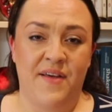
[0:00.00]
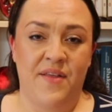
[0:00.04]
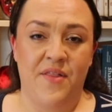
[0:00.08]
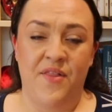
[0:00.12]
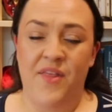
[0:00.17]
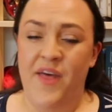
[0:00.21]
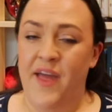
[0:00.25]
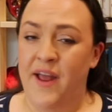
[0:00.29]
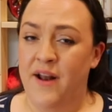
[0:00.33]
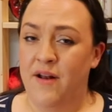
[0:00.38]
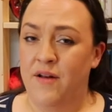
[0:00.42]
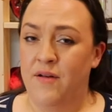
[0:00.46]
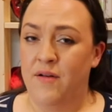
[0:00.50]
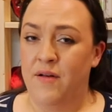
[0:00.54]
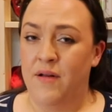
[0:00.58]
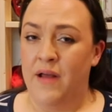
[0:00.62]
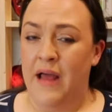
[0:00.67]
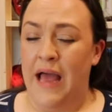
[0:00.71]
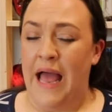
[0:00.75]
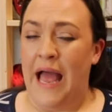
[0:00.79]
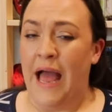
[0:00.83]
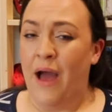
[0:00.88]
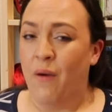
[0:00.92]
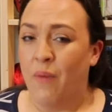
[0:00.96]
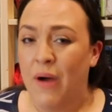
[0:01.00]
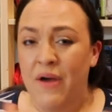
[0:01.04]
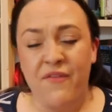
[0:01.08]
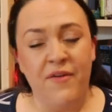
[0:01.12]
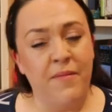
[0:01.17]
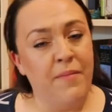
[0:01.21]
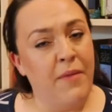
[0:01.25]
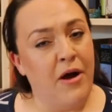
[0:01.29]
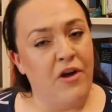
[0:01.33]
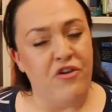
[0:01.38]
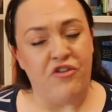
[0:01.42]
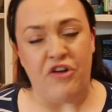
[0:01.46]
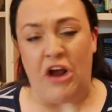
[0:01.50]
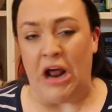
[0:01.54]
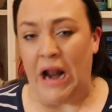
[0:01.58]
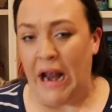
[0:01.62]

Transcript: then however much